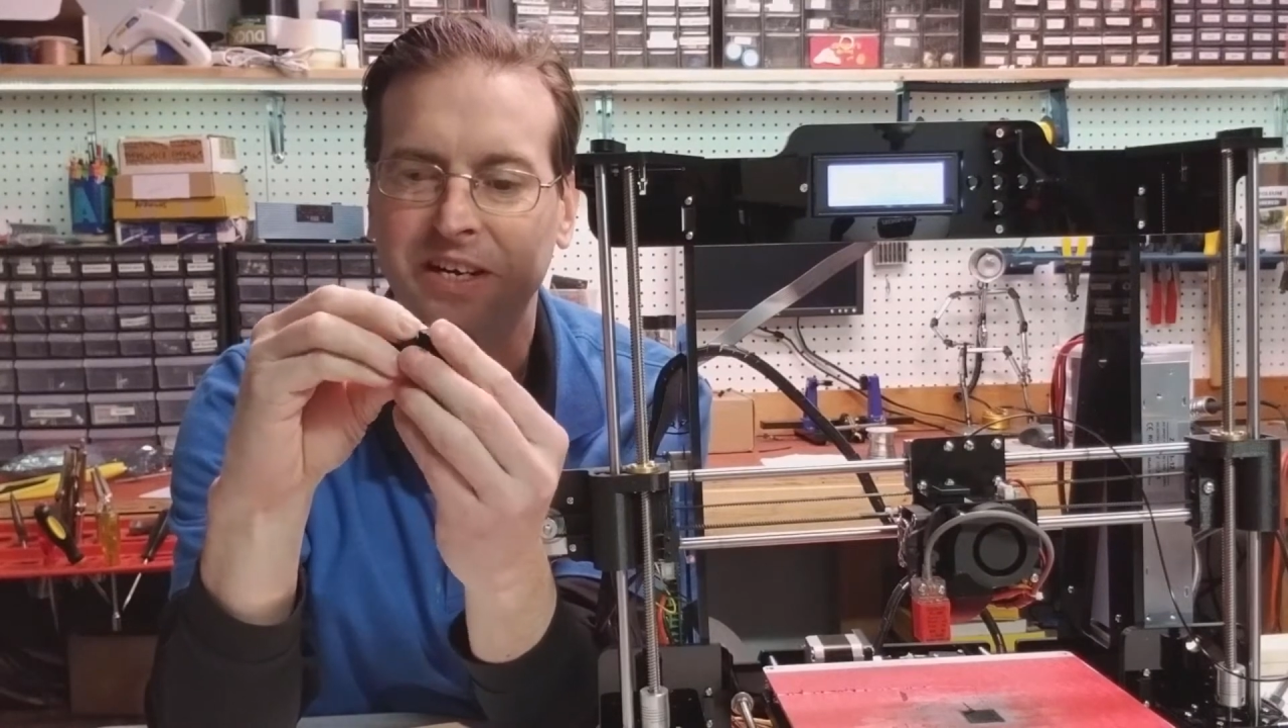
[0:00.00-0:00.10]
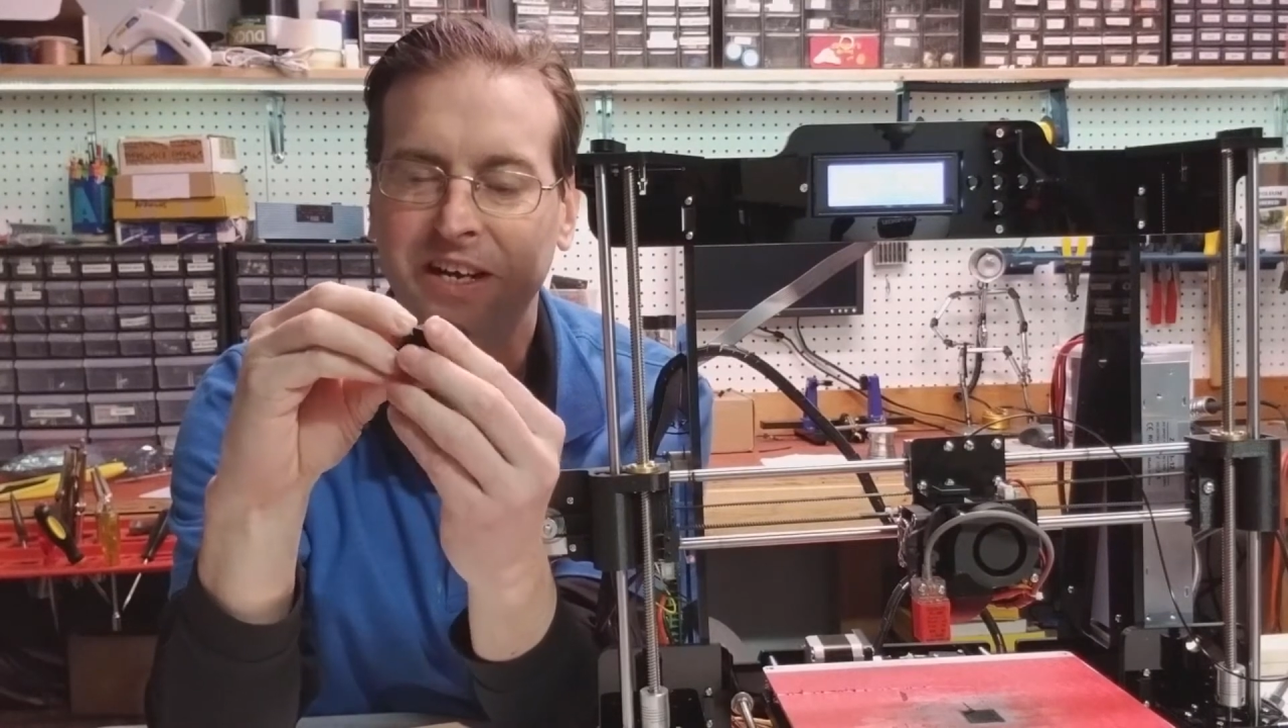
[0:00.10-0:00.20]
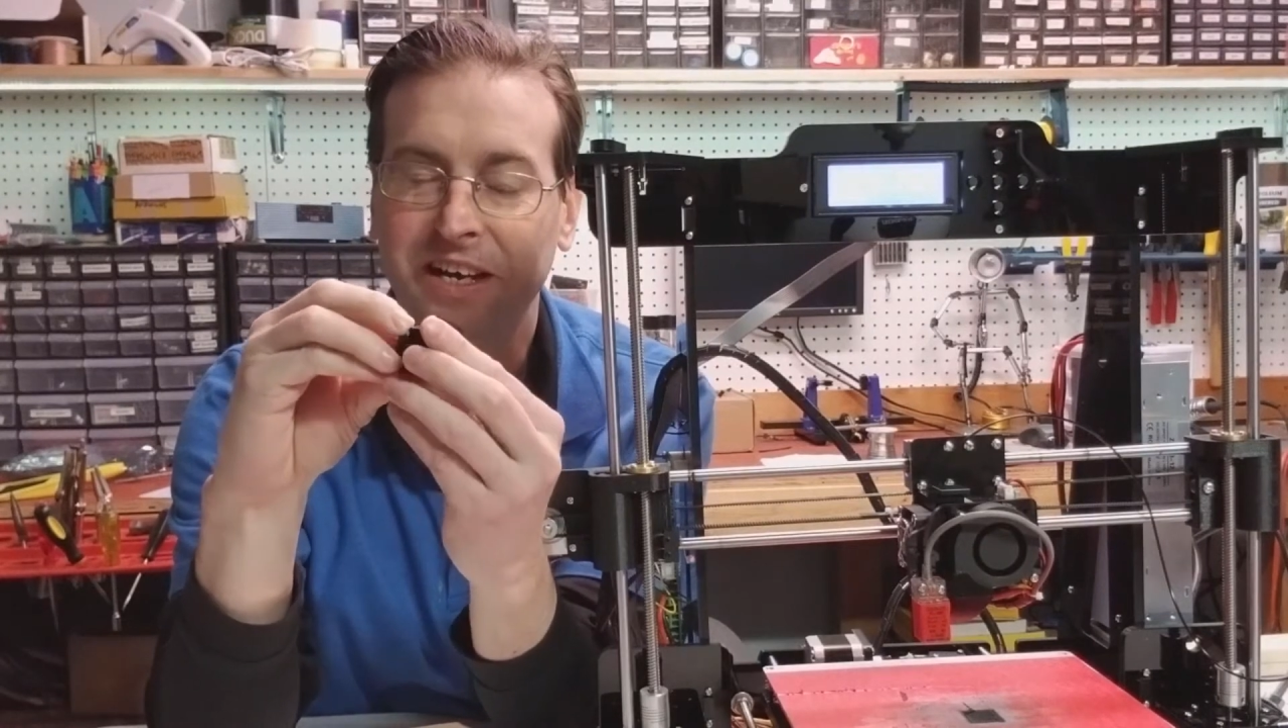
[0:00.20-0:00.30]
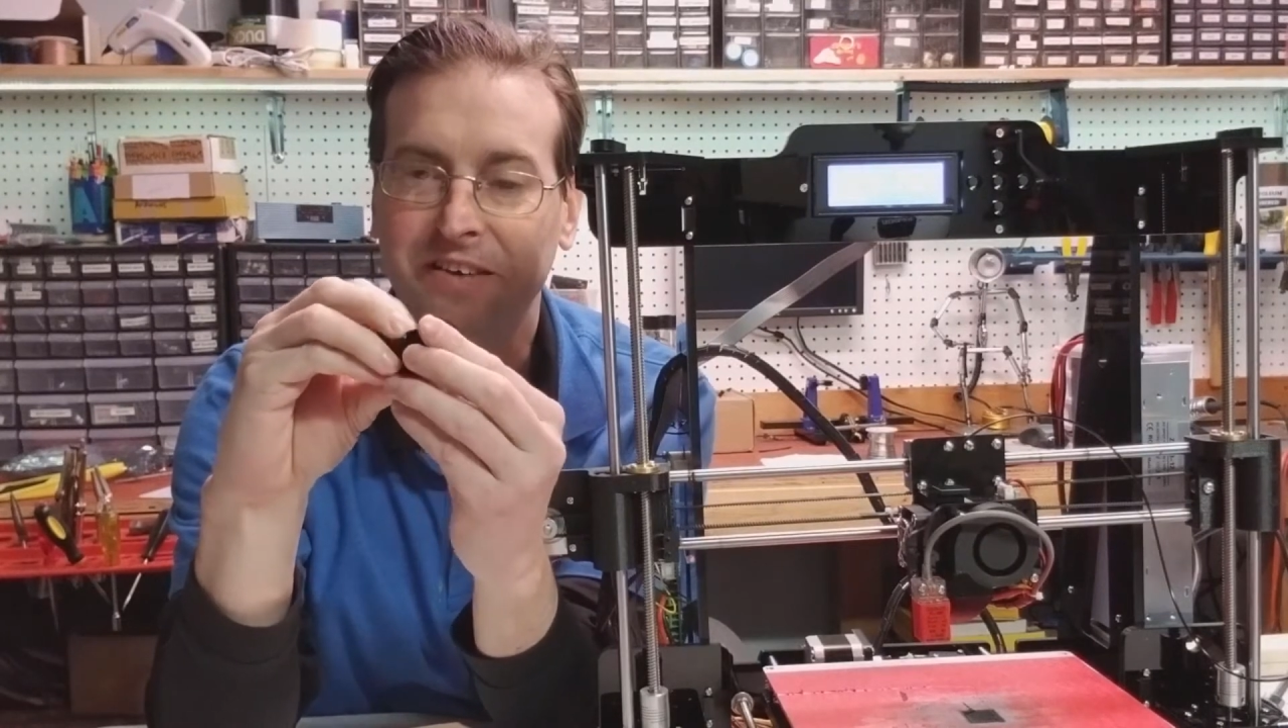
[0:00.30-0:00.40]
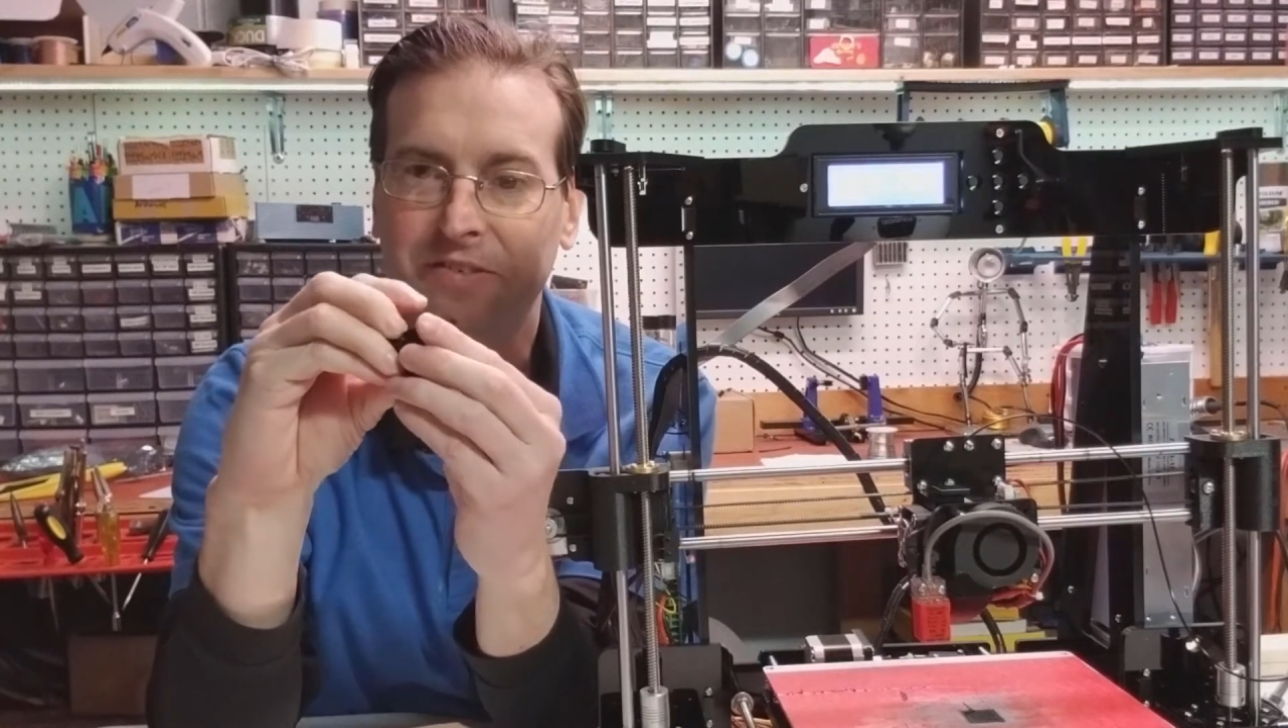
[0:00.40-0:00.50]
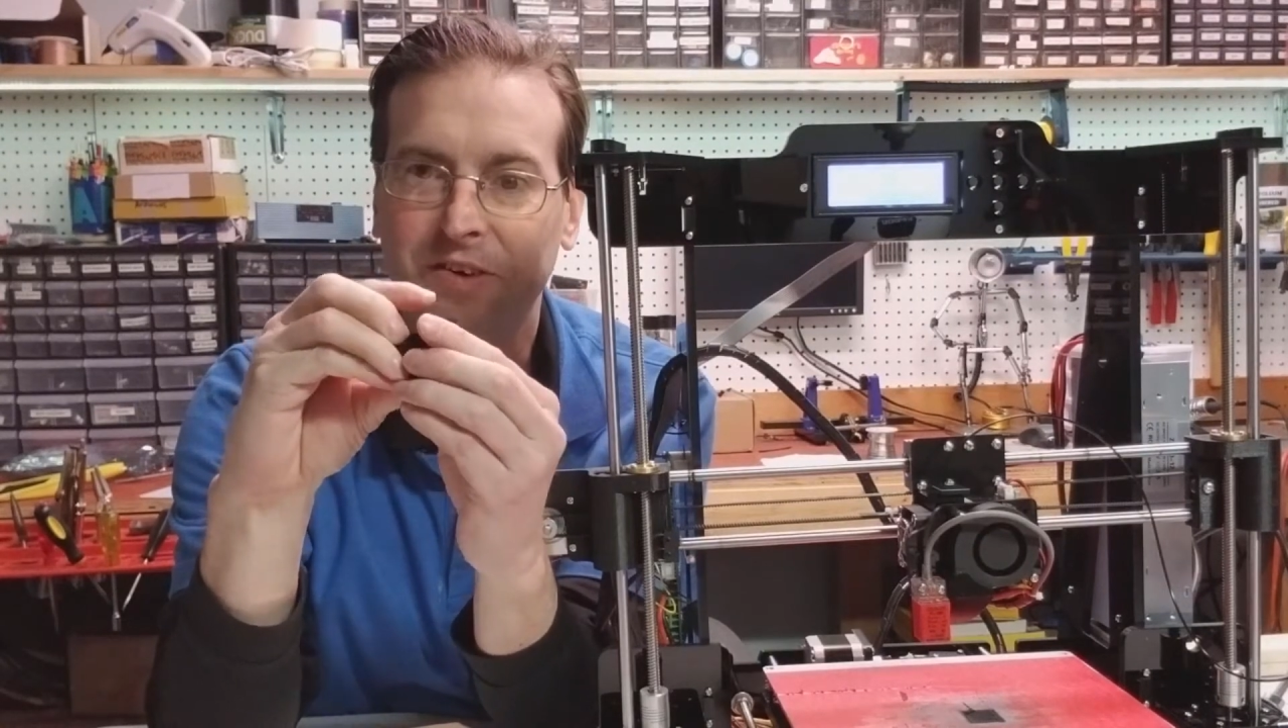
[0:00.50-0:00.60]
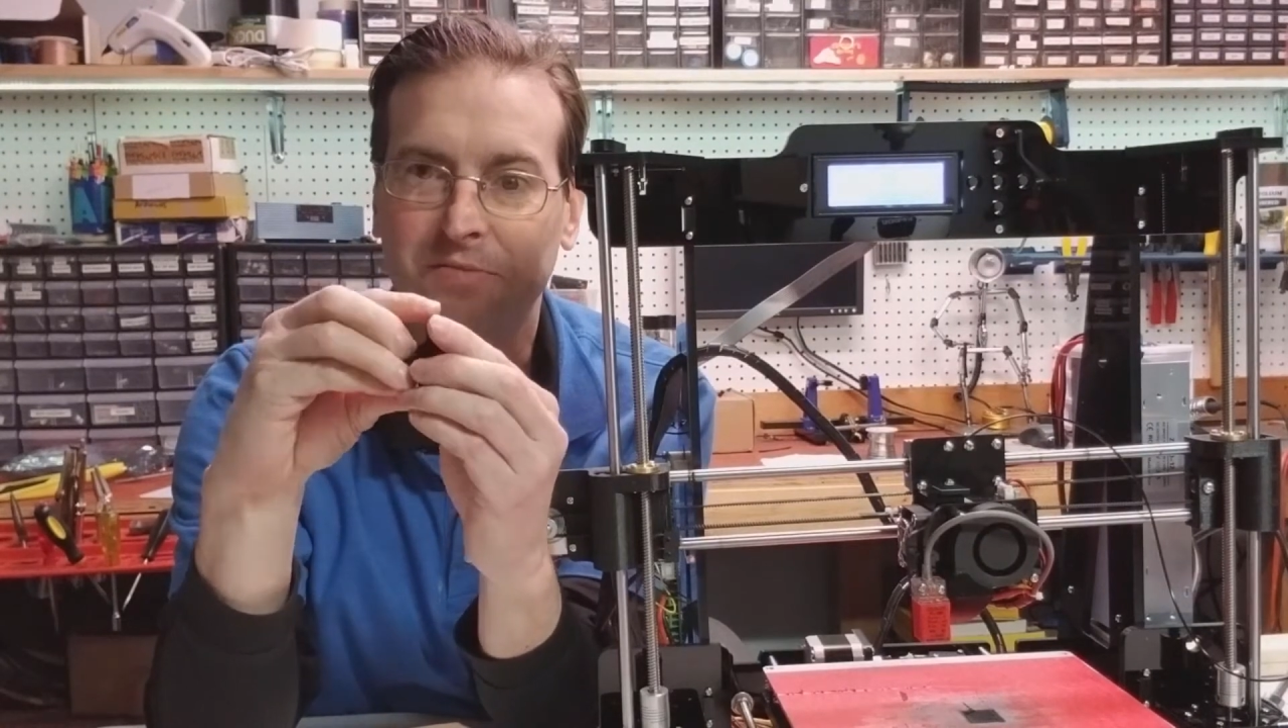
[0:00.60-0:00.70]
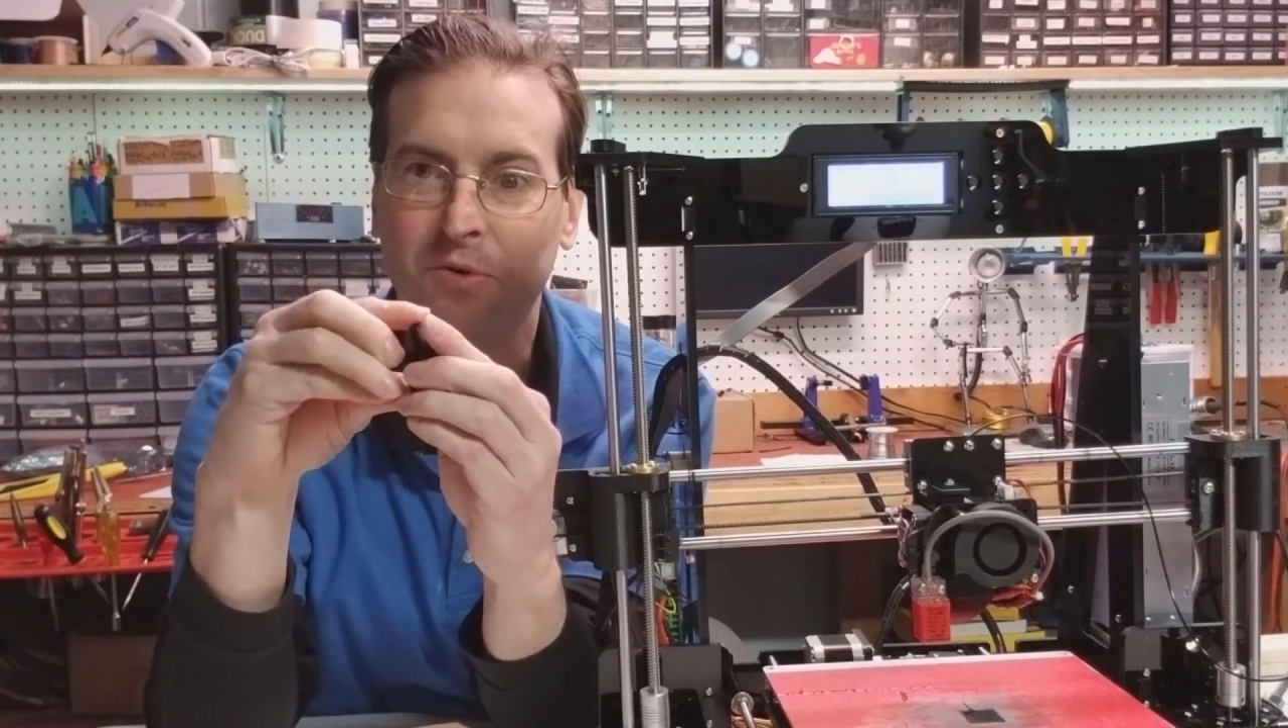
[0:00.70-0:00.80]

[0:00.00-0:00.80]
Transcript: It feels